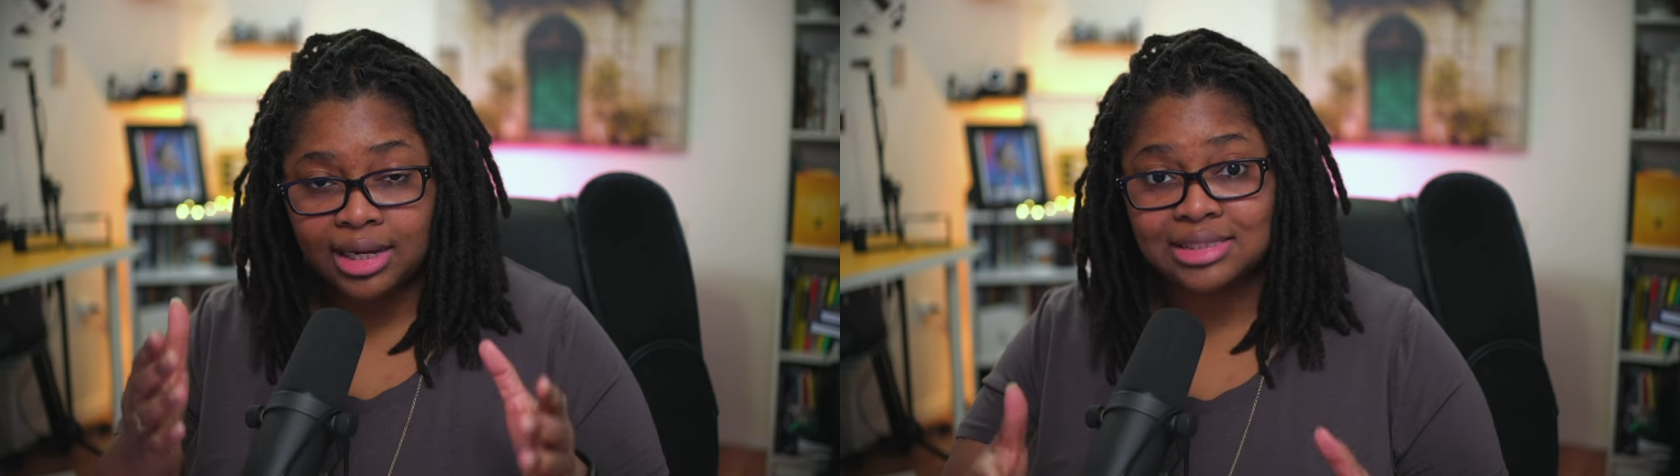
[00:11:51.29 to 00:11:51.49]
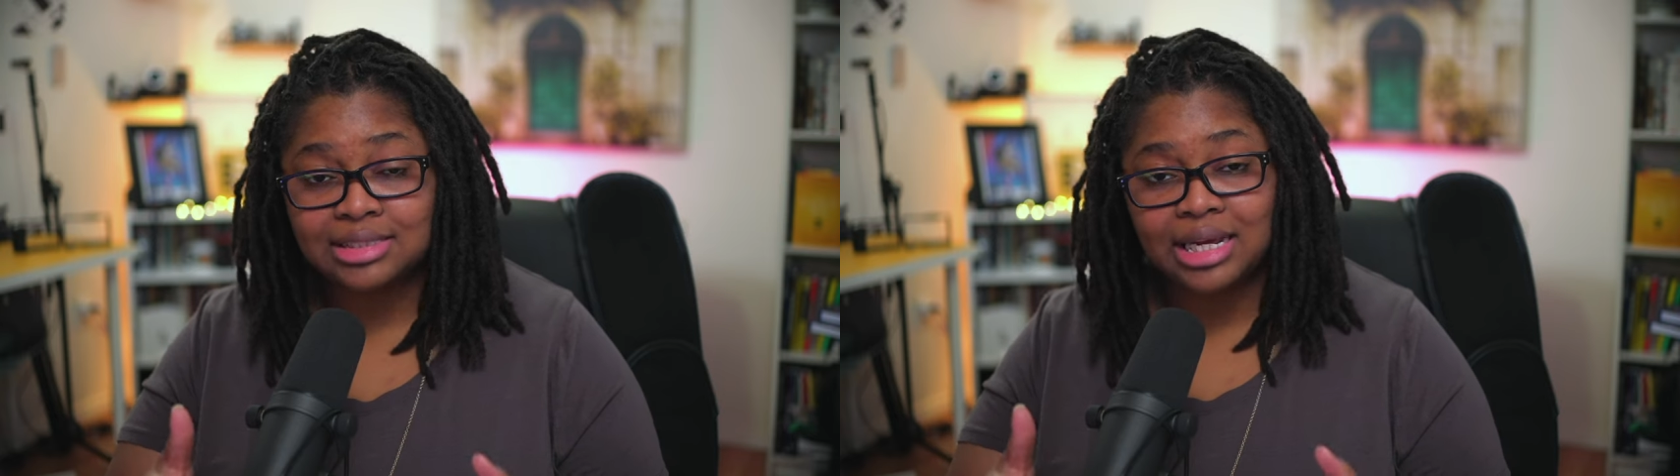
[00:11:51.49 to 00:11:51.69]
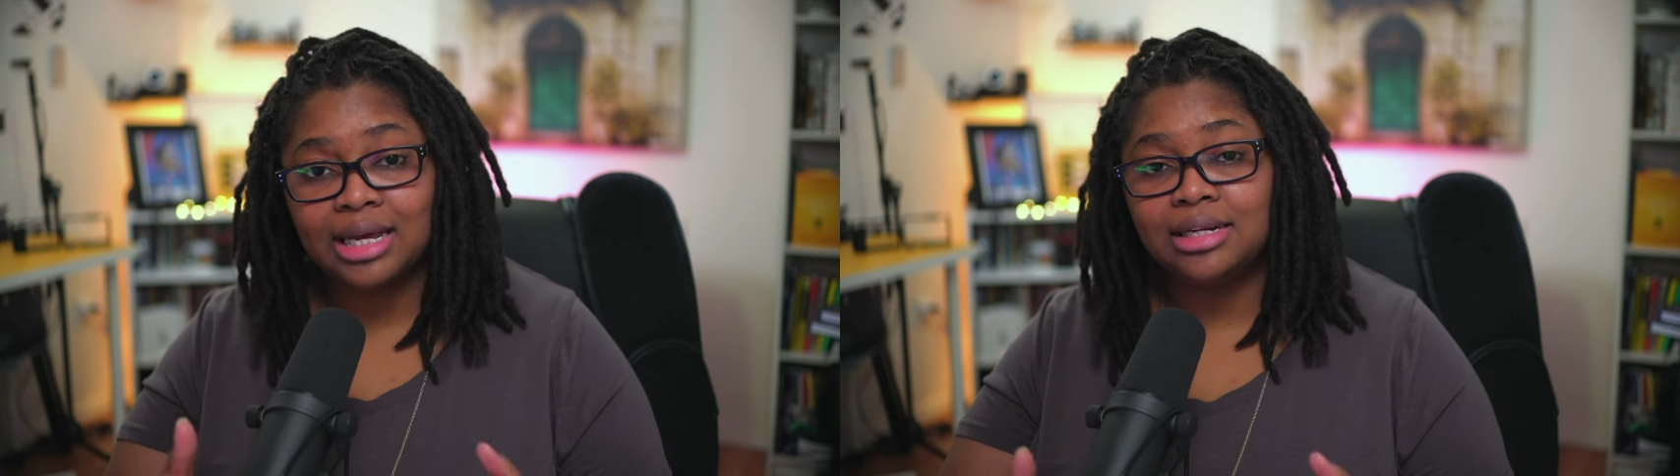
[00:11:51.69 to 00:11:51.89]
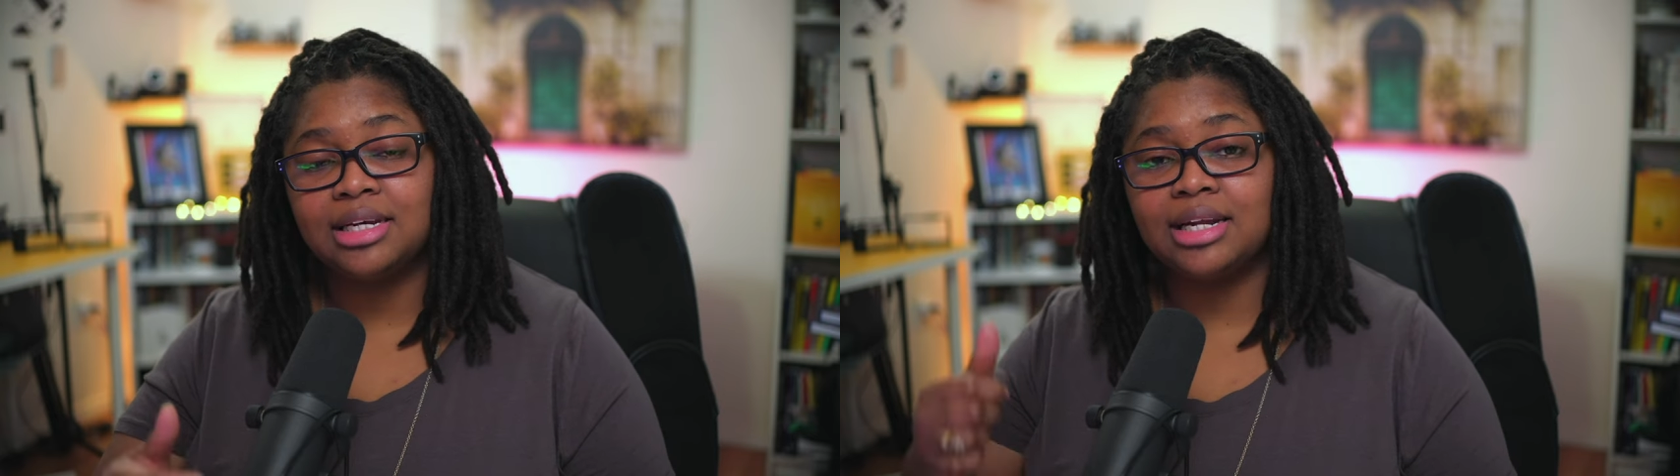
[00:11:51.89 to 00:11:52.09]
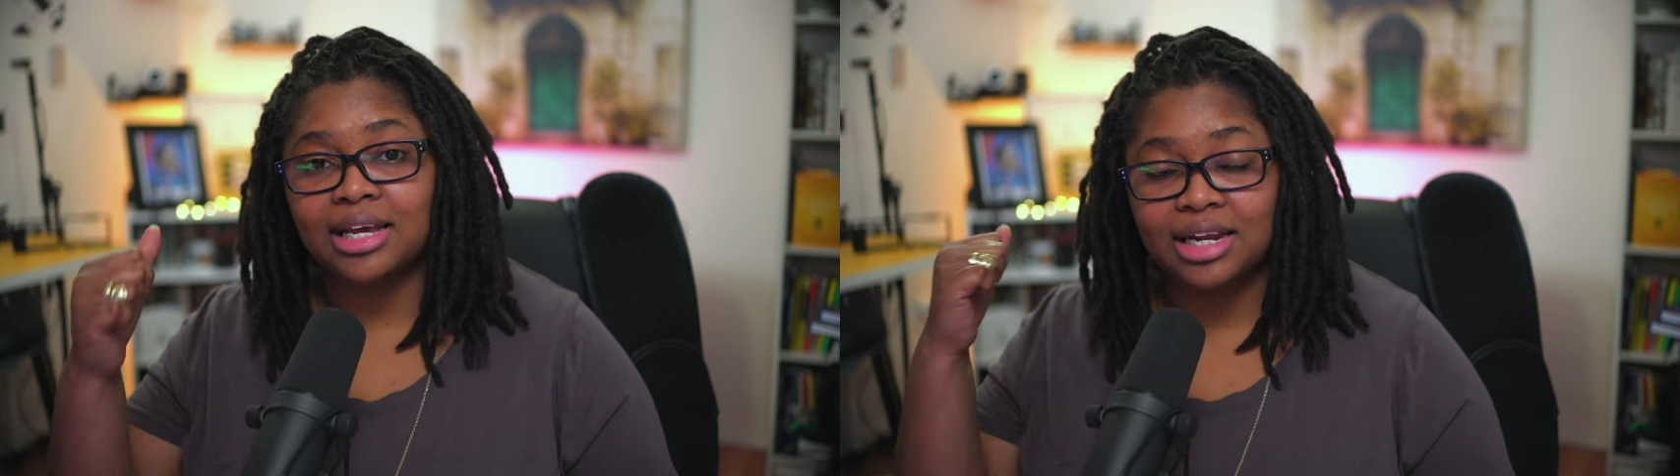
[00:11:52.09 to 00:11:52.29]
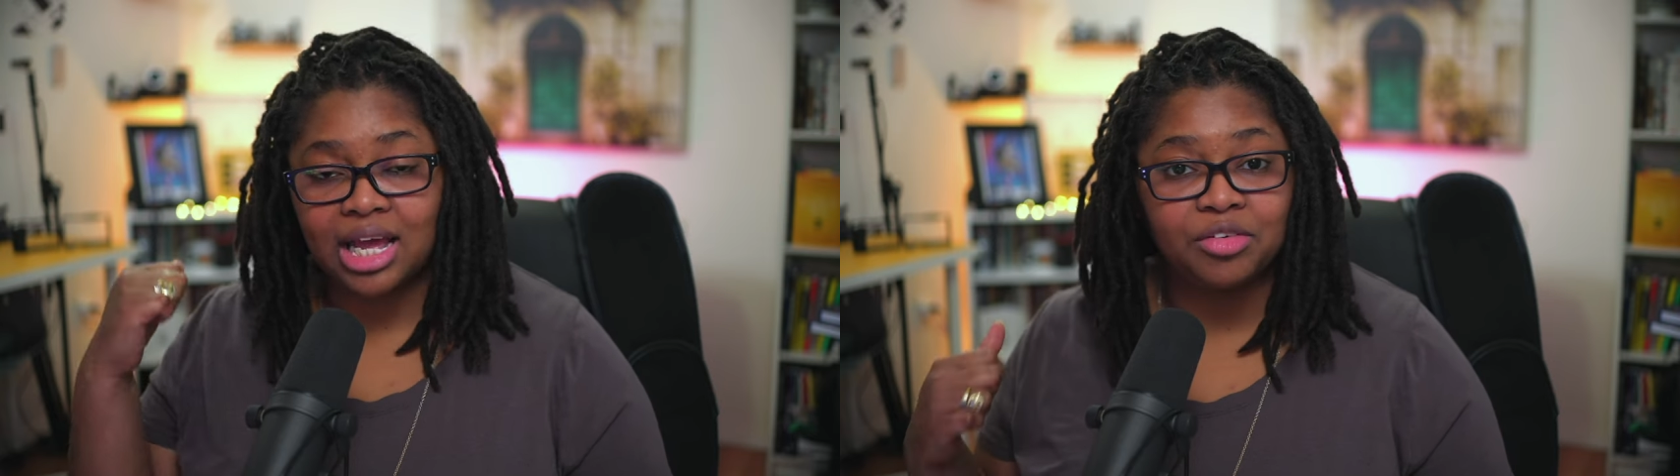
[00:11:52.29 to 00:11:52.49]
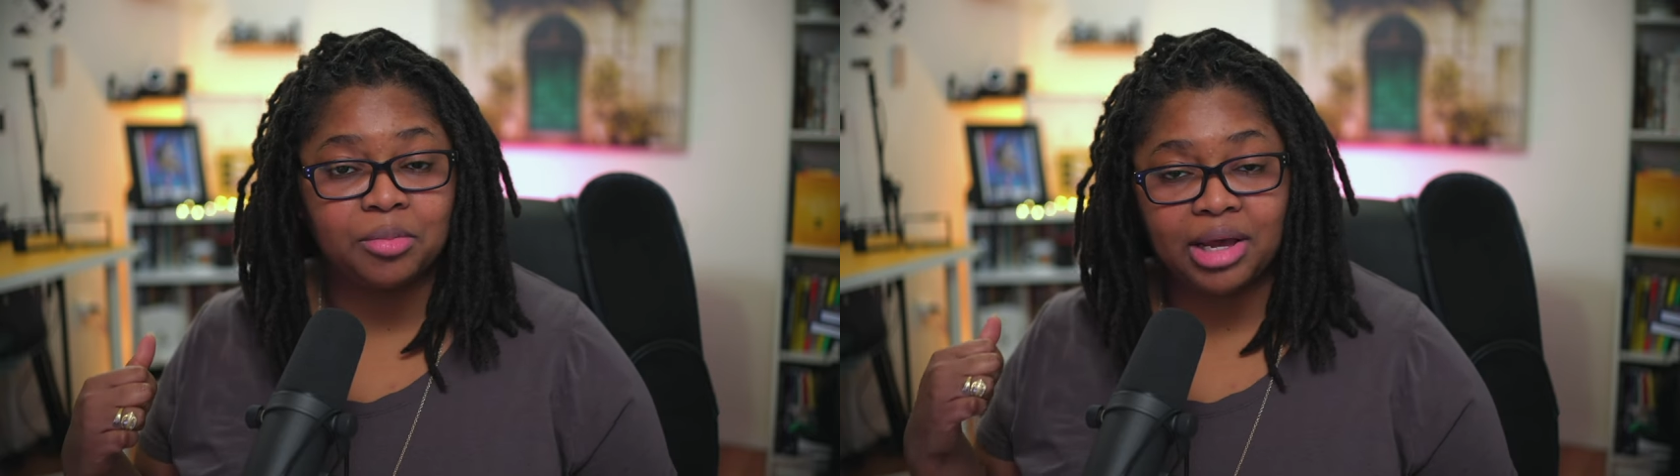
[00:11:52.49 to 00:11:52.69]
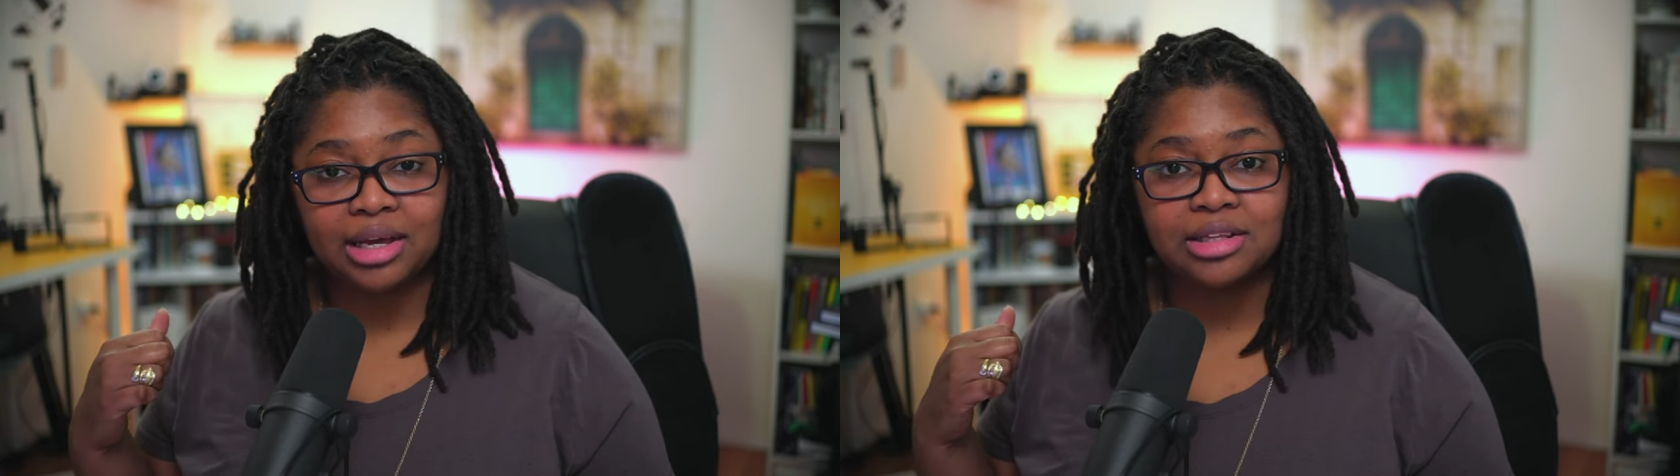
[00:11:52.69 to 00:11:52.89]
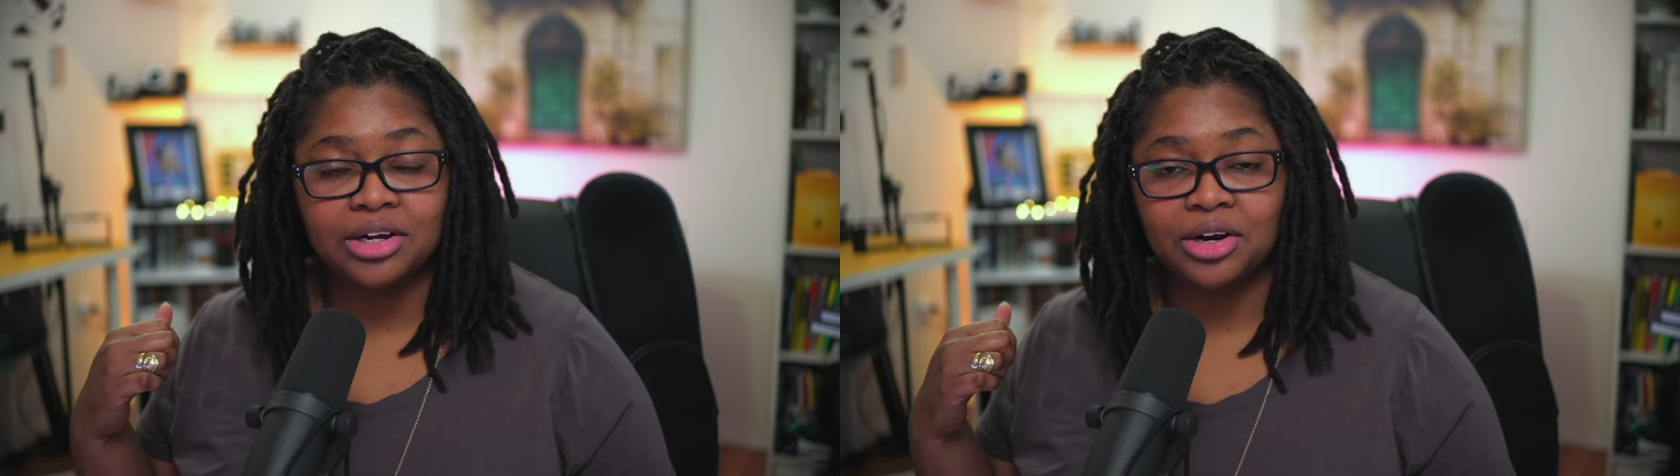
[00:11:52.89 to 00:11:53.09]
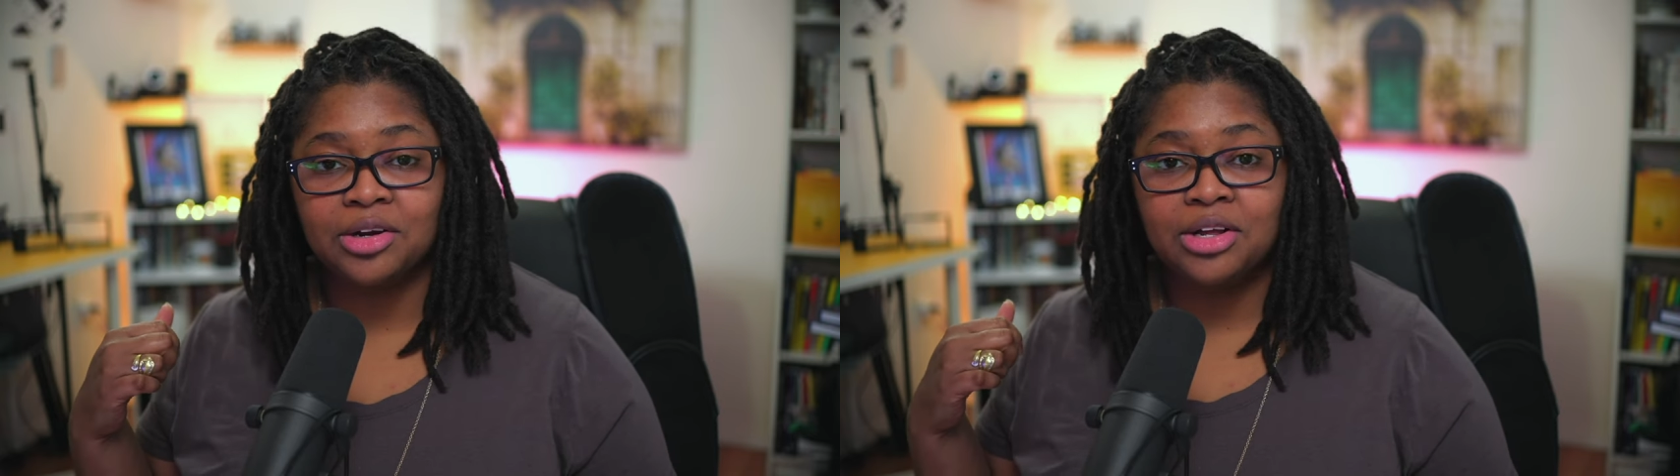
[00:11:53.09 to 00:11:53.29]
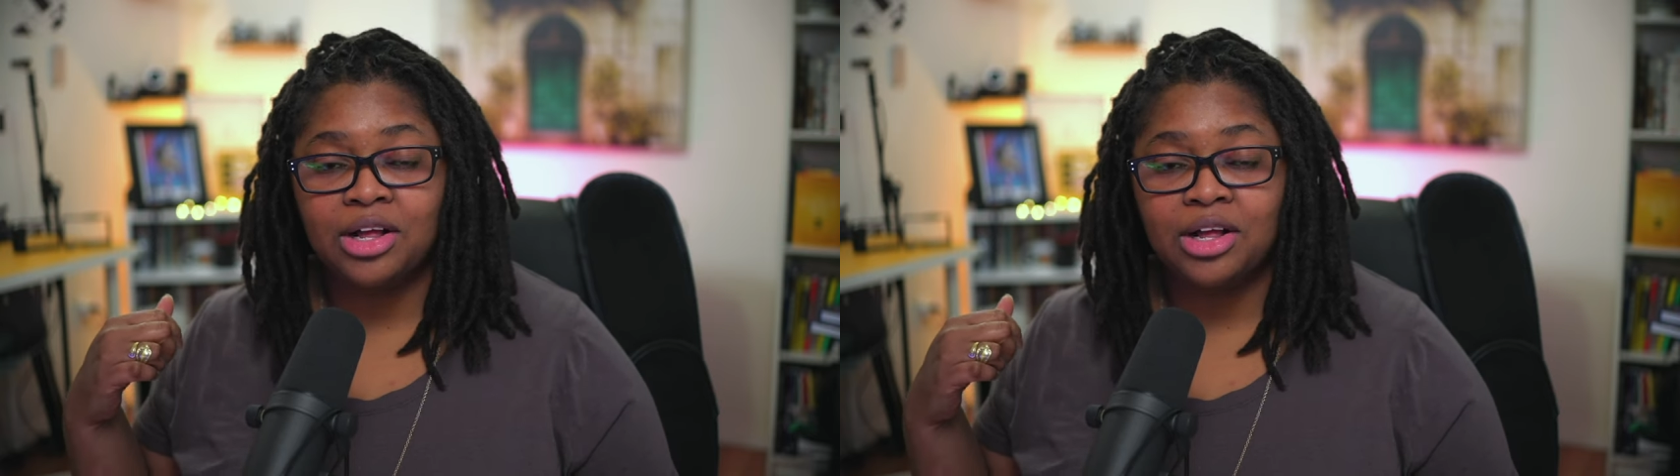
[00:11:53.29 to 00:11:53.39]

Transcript: stand, and I can have it back there